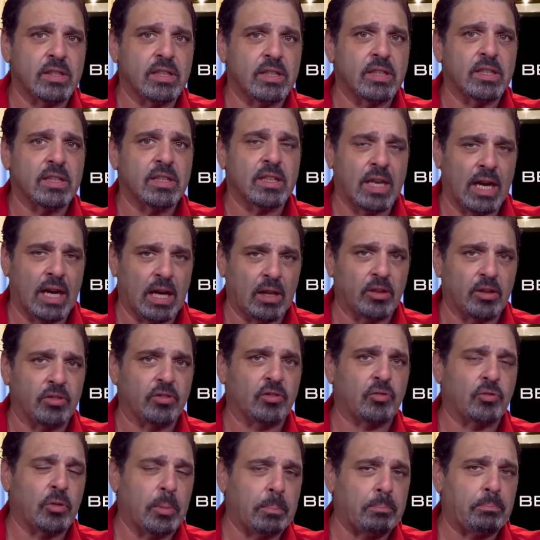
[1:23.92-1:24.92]
college
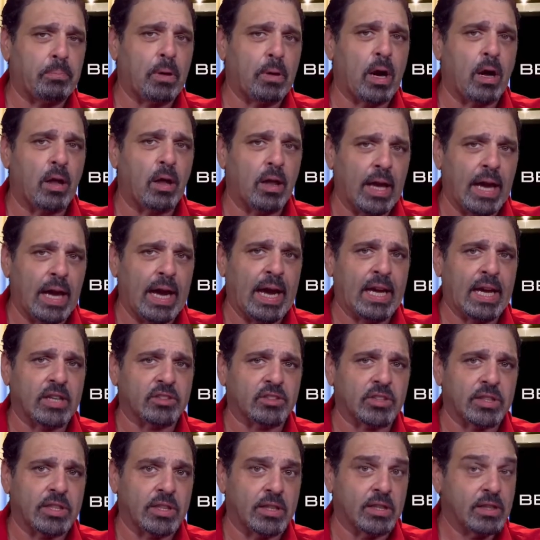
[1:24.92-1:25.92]
football
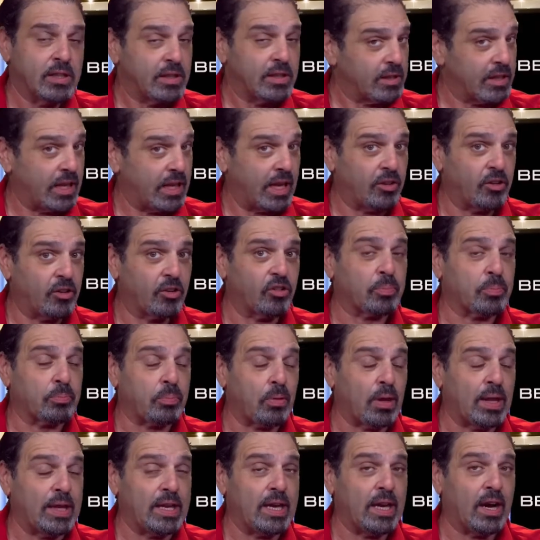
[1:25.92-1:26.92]
action. And there's
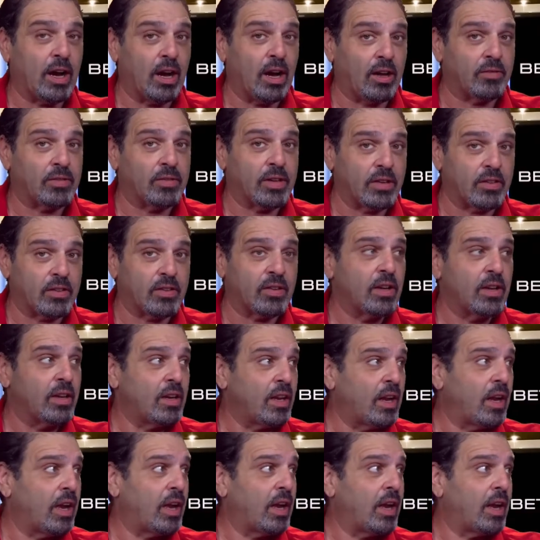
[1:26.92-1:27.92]
plenty of it.
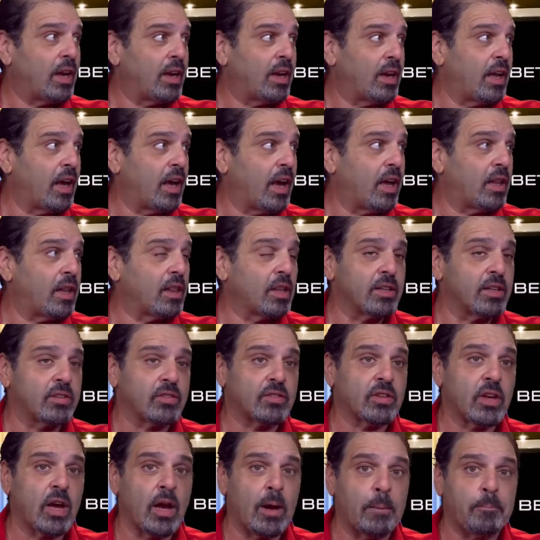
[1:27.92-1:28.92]
And uh,
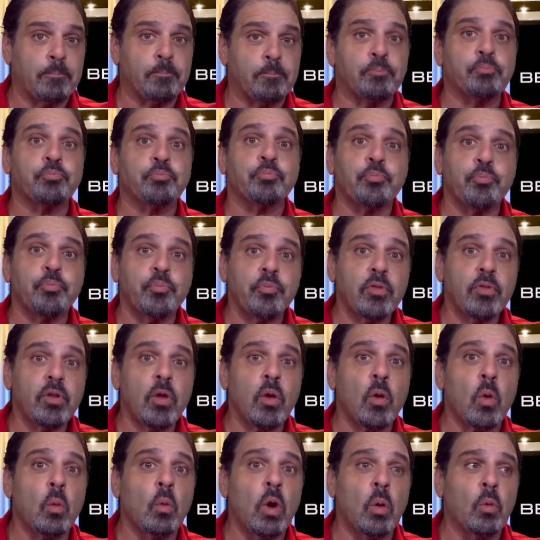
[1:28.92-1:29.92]
let's, um,
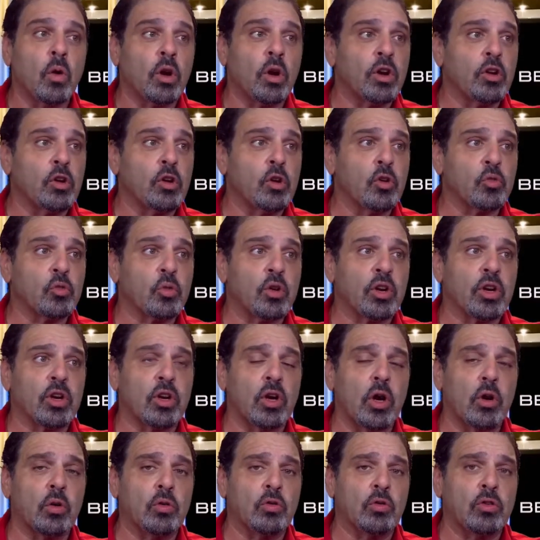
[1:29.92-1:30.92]
what we're going to do is we're going to
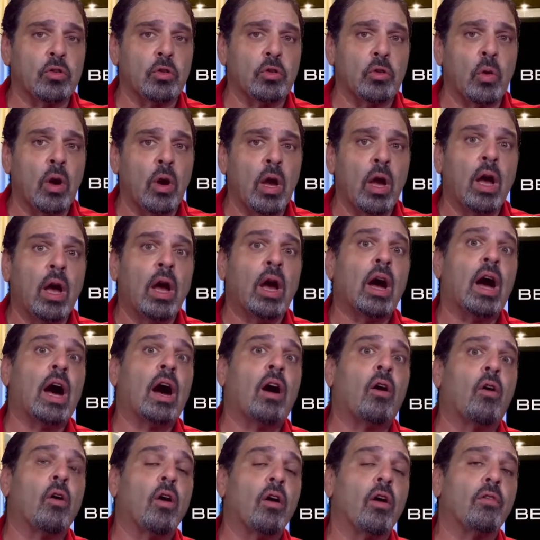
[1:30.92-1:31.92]
go to
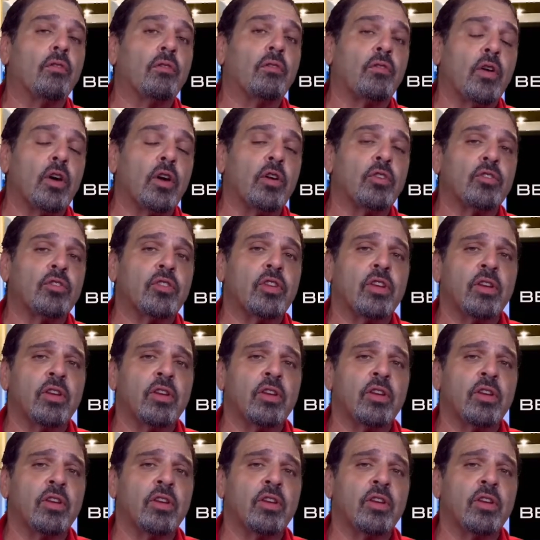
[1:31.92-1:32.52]
our first